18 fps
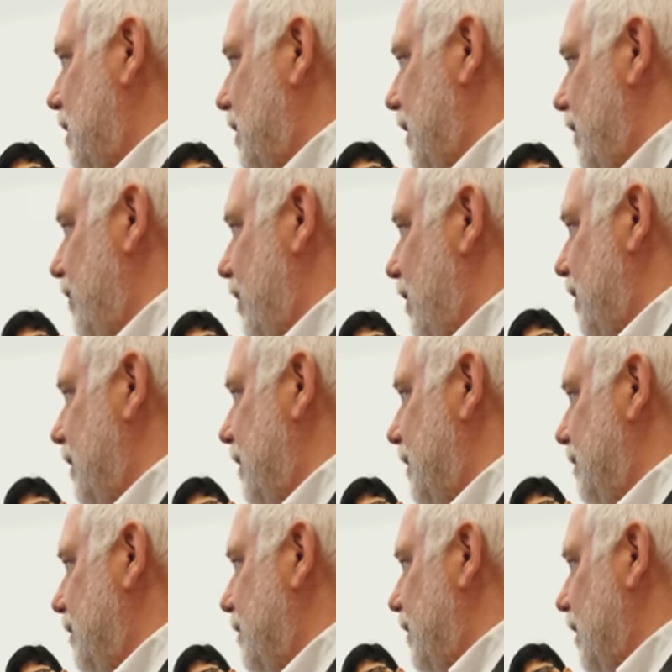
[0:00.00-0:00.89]
are different.
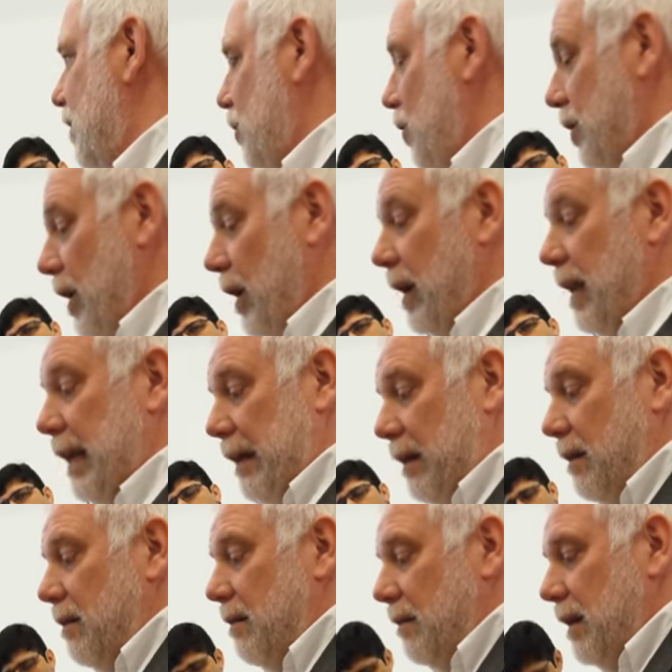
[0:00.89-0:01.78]
So the
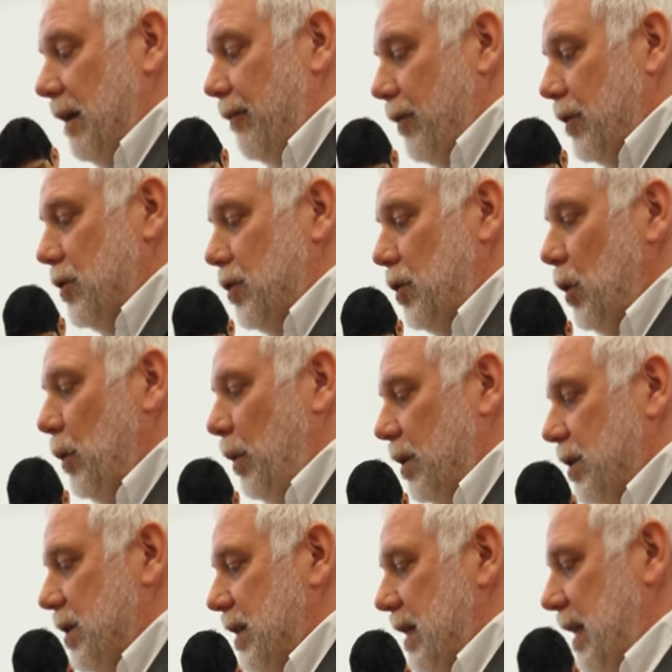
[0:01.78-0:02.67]
only difference you
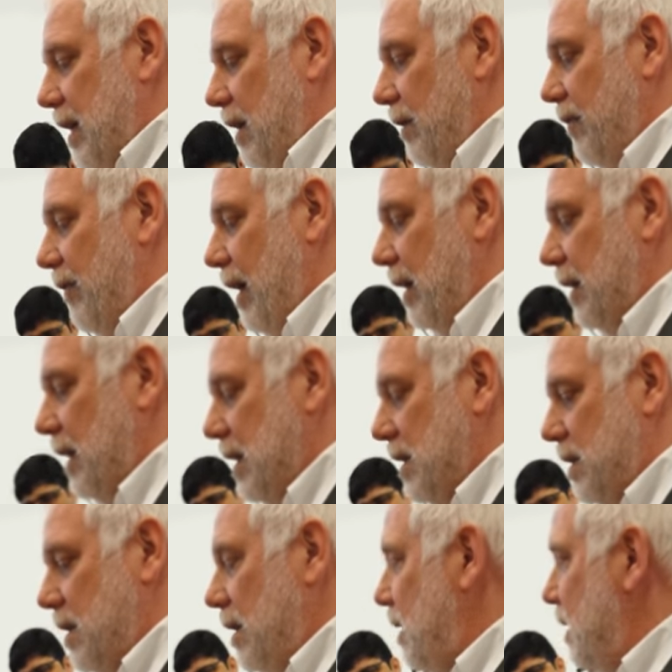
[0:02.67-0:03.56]
will see, in fact,
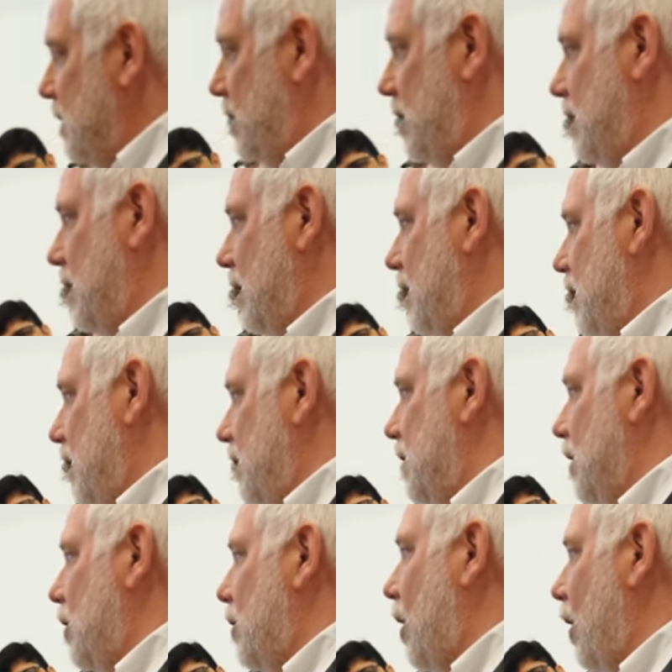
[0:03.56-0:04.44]
is
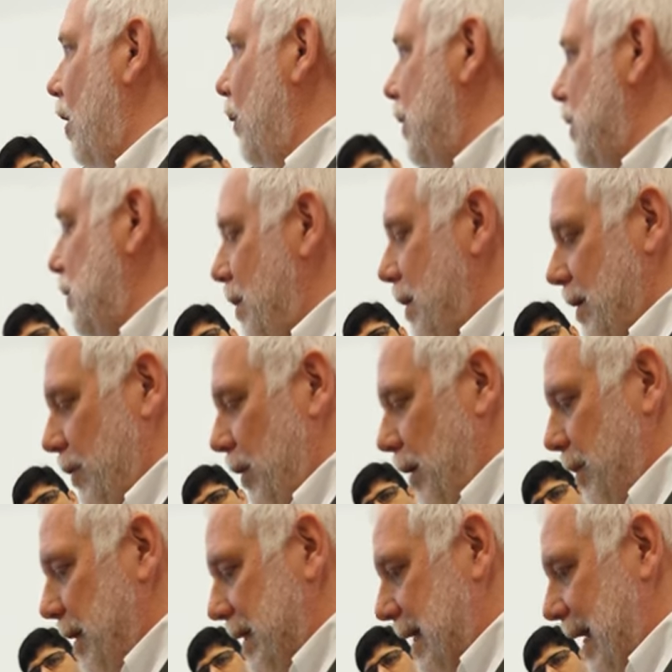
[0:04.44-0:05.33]
the color, which
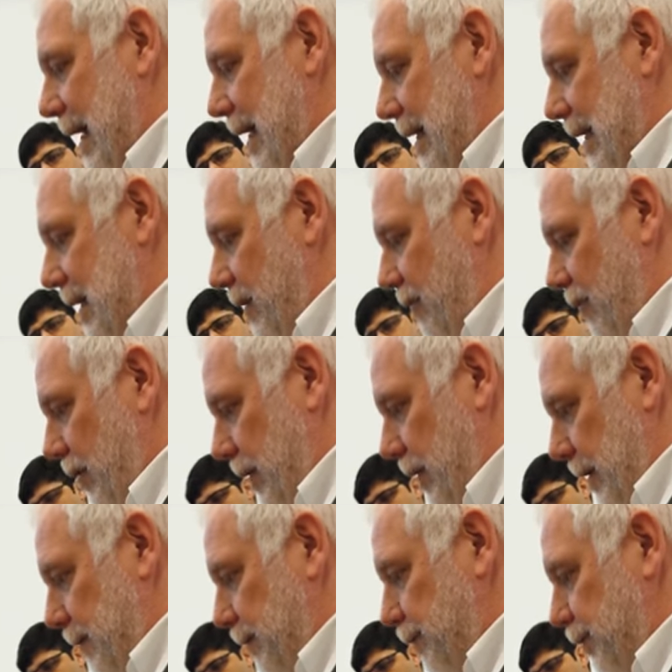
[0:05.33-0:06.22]
will be slightly
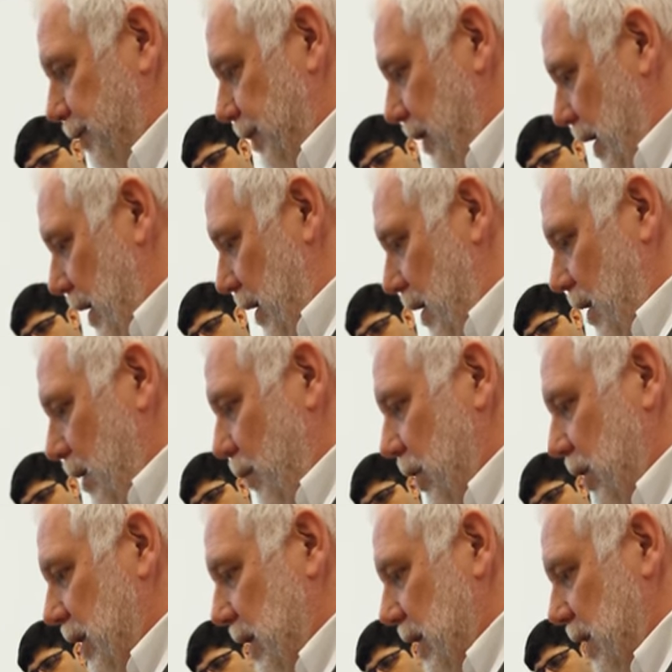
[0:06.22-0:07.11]
different.
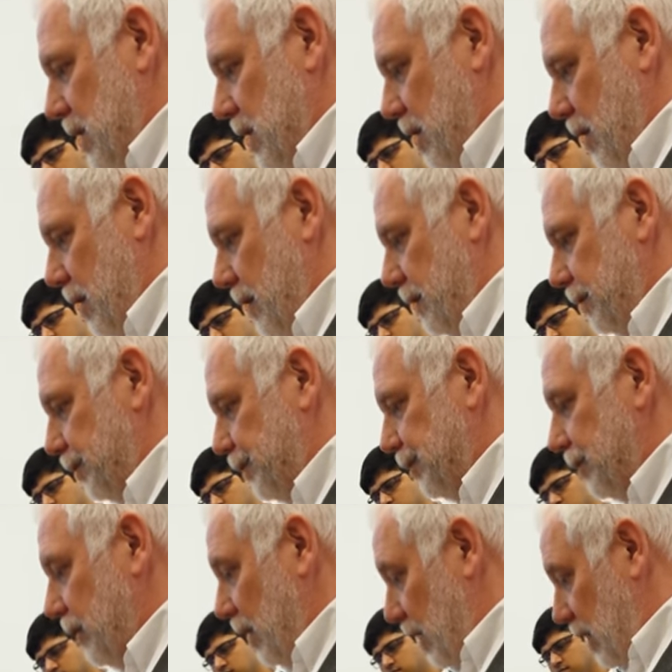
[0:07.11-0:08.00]
But this
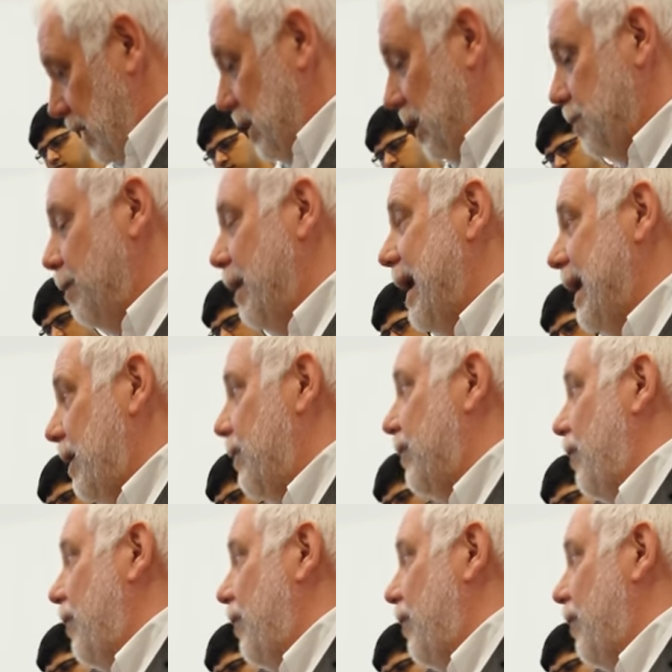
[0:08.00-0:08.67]
is made